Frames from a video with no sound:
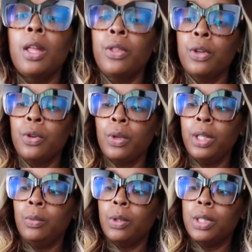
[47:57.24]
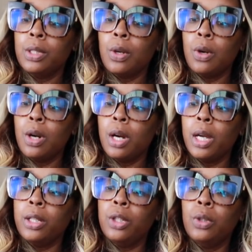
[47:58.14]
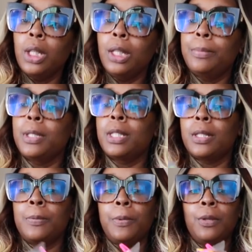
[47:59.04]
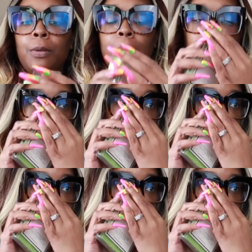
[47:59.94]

The green ones are eucalyptus and spearmint.